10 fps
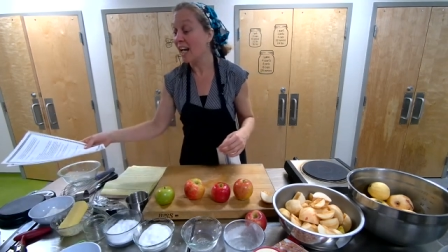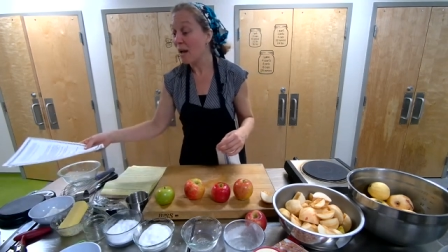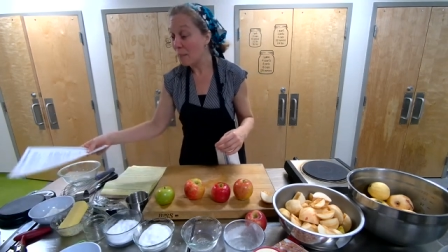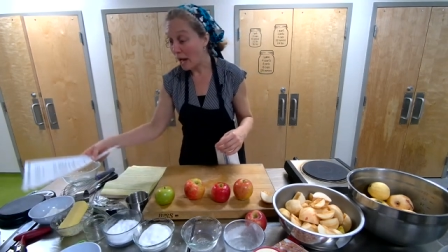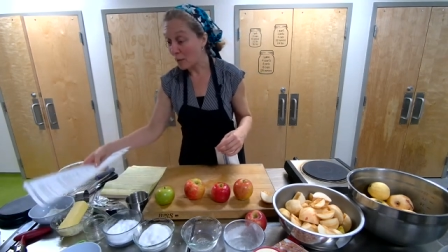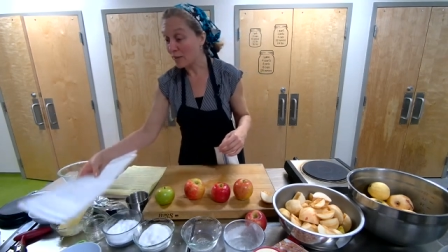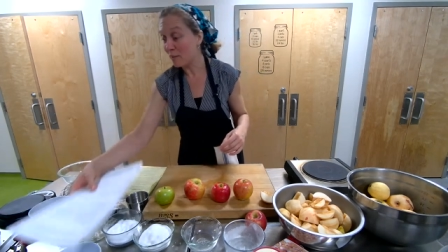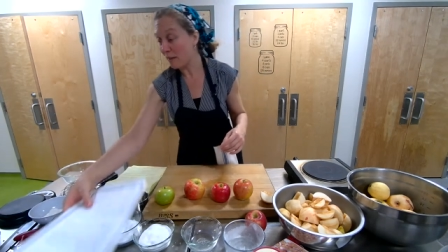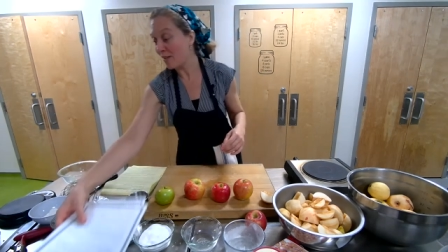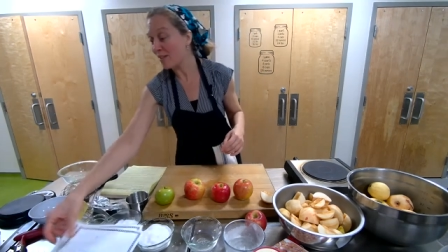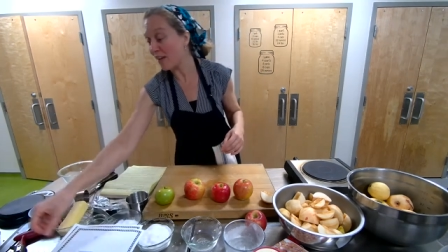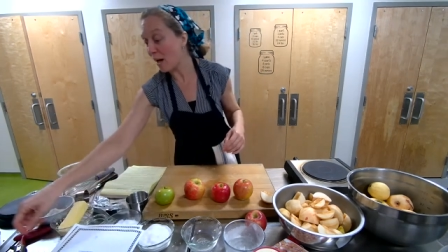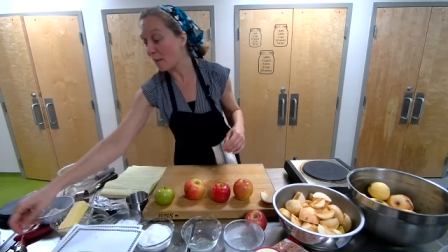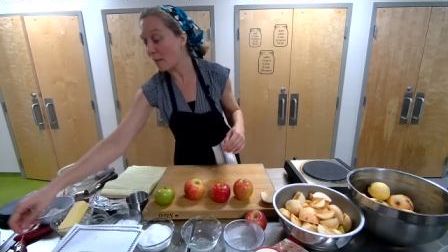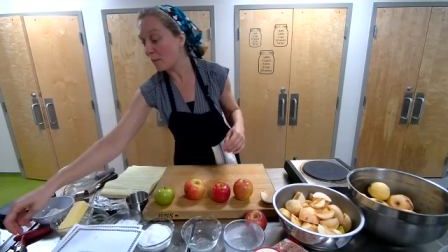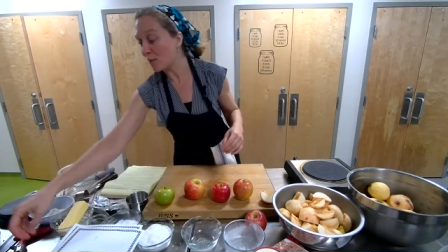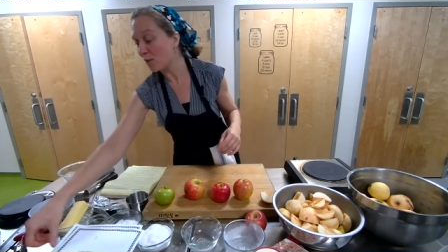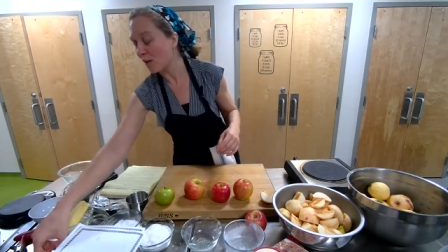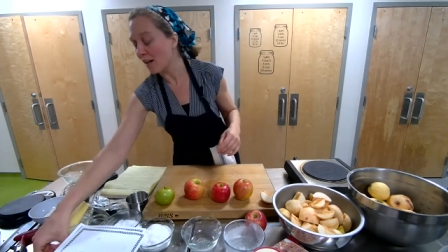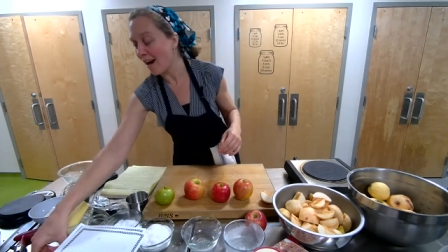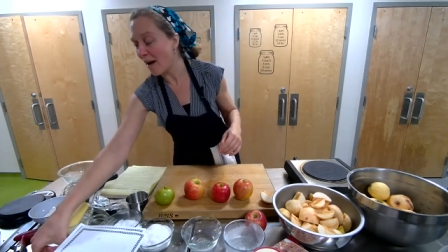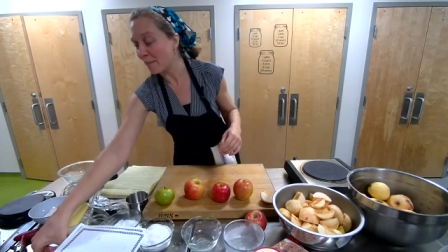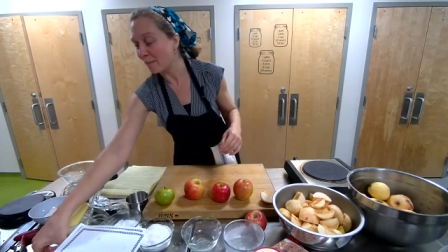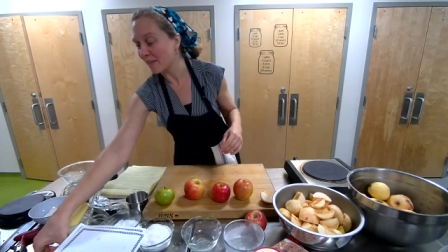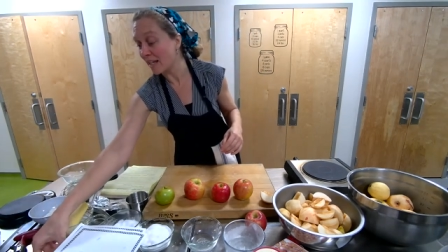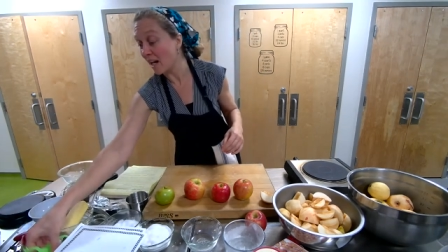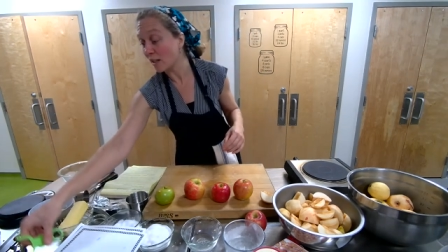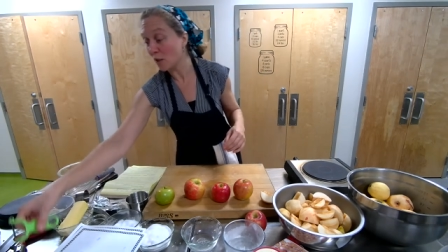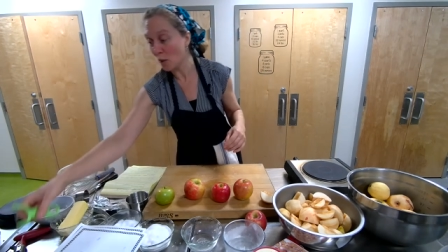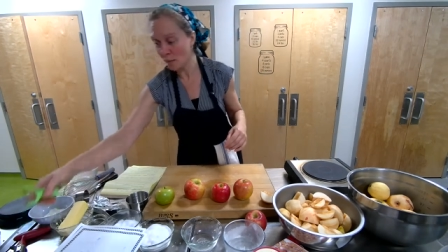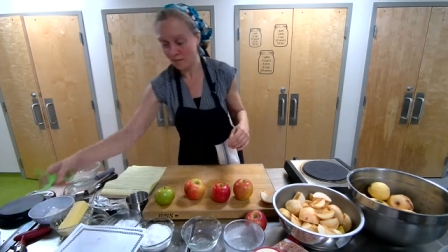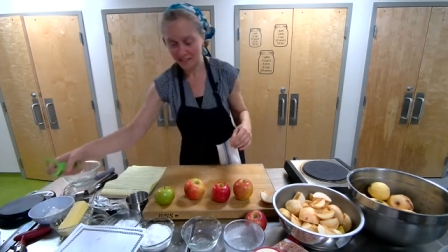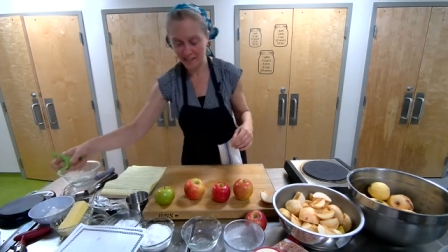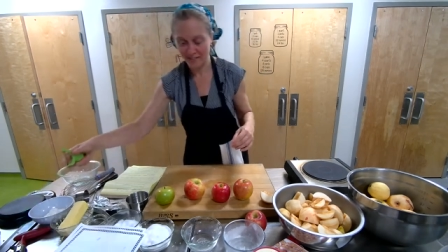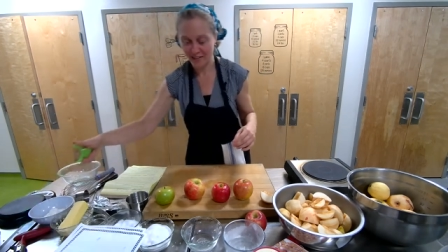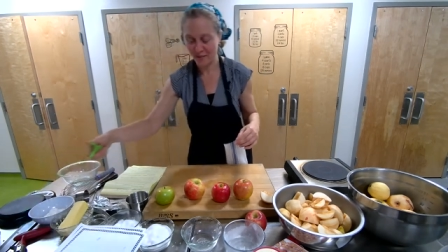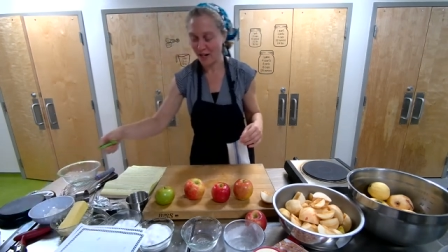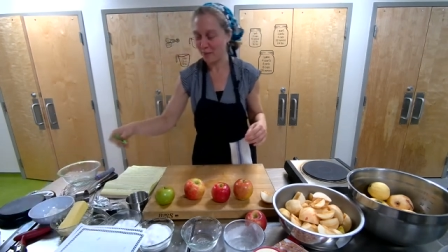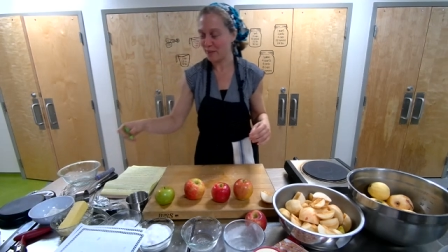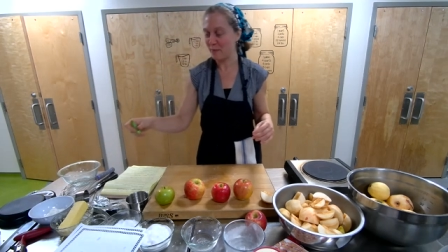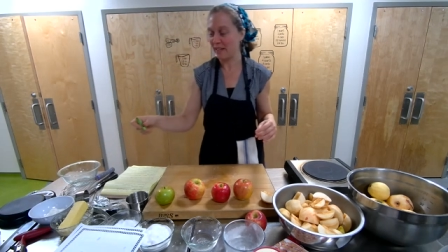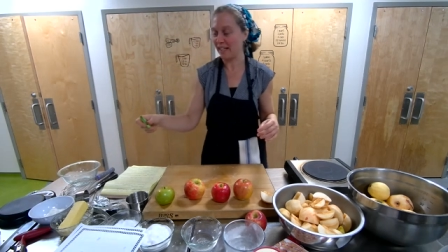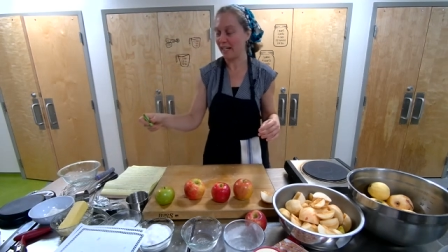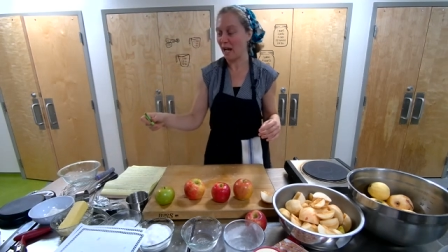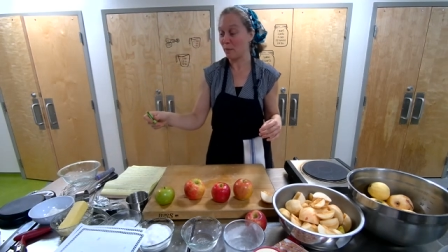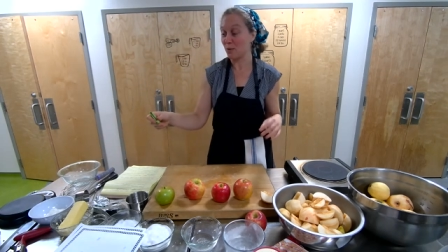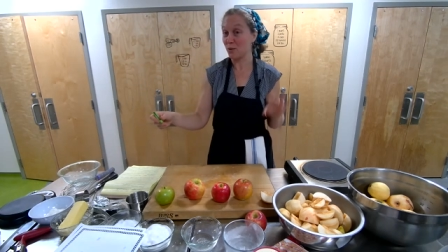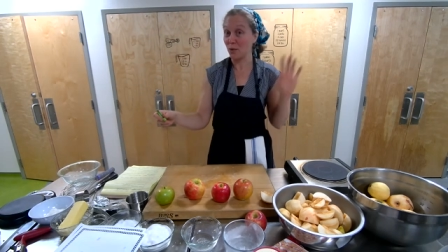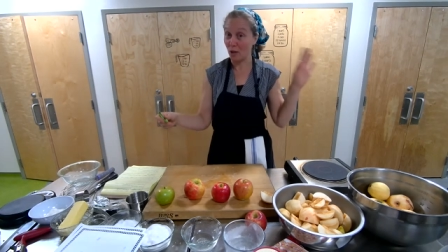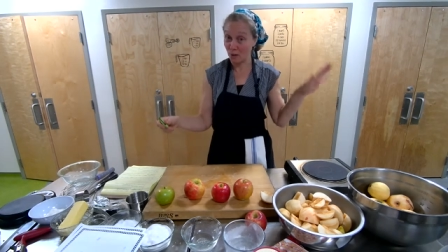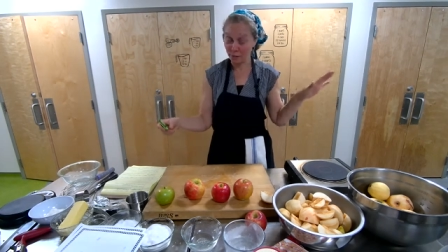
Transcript: pounds and pounds of apples for an Oktoberfest event where I was making apple strudel.